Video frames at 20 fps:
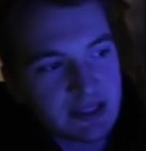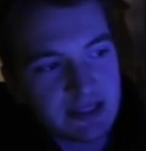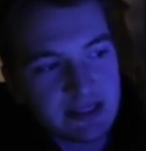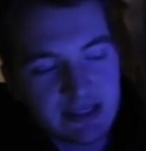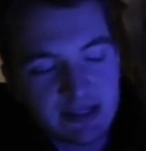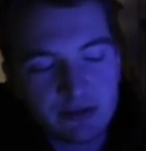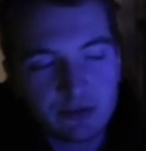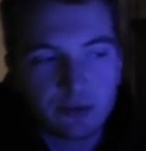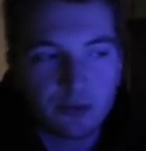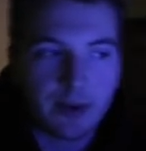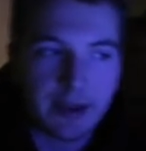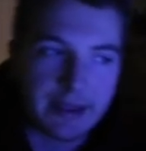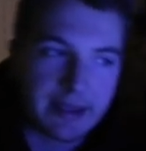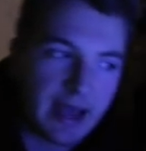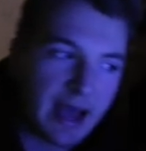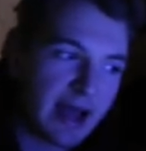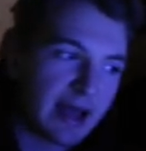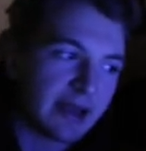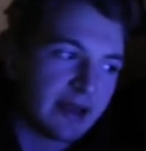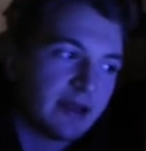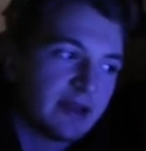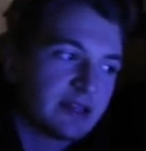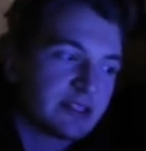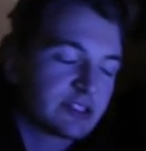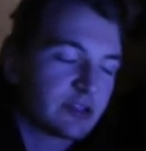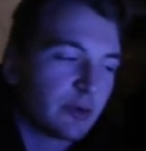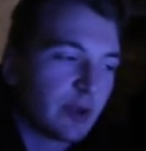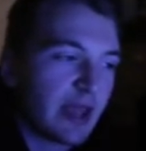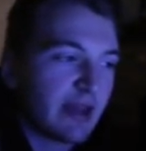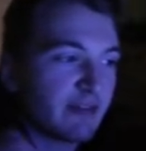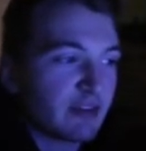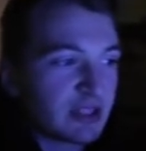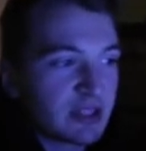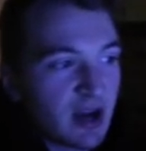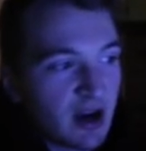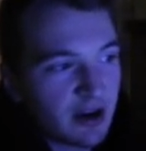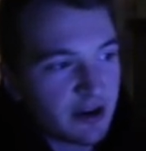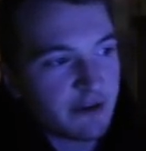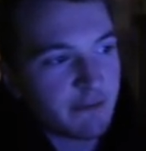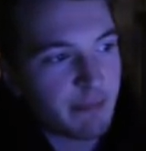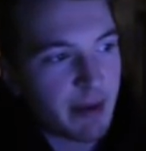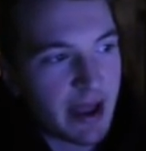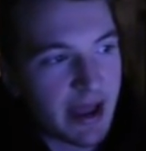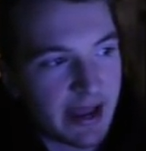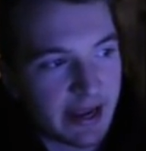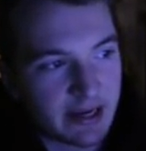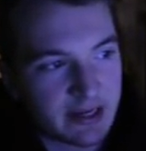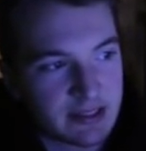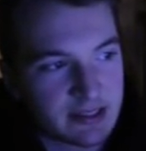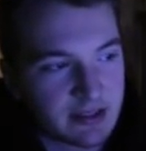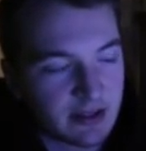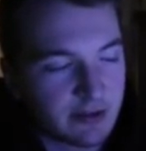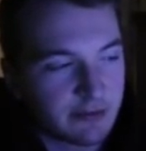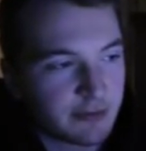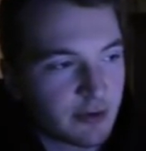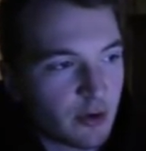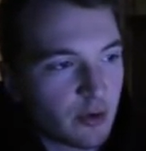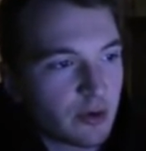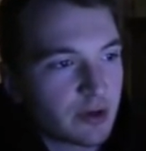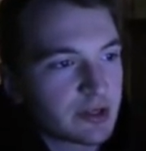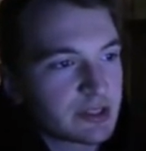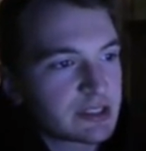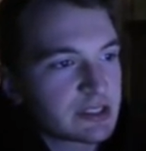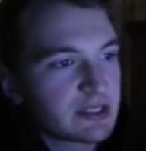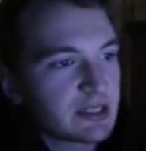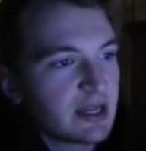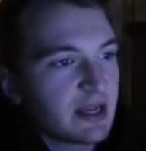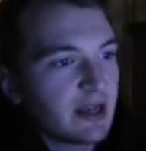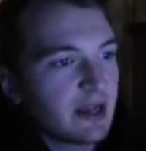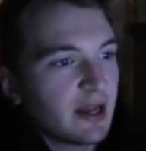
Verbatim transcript: and see what we got. So we have a ton of packs, of course.